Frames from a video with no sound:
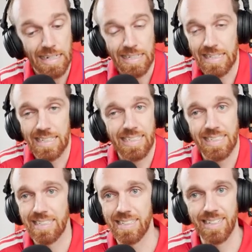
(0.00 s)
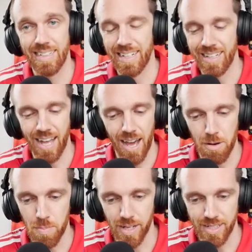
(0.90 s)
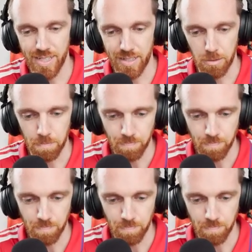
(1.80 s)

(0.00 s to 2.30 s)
It's not a big deal.